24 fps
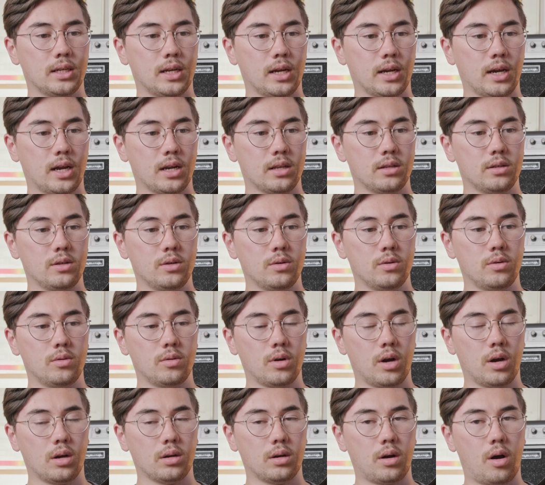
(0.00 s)
I got a new
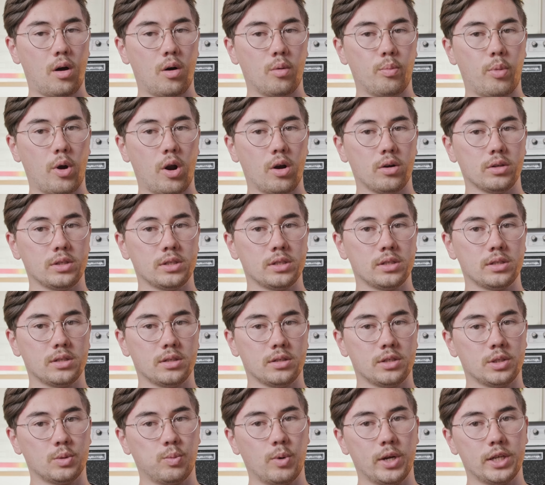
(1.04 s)

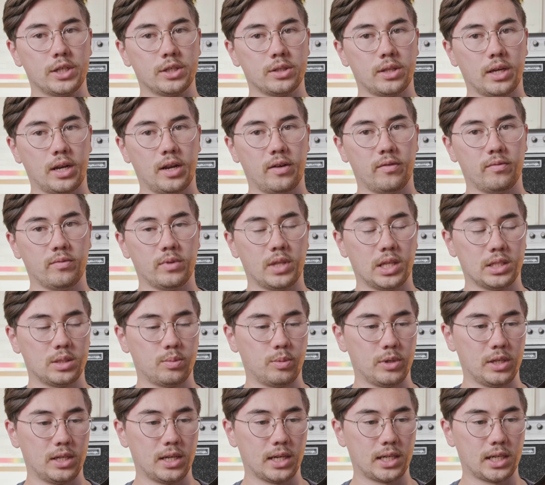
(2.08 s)
all-parts switch that's
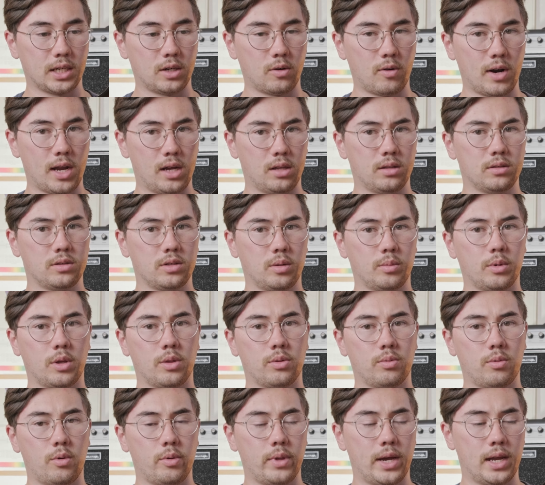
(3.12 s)
been kicking around, so I'm going
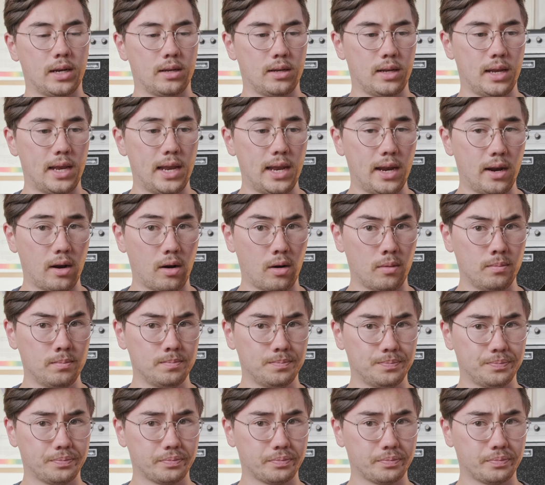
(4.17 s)
to throw that in here.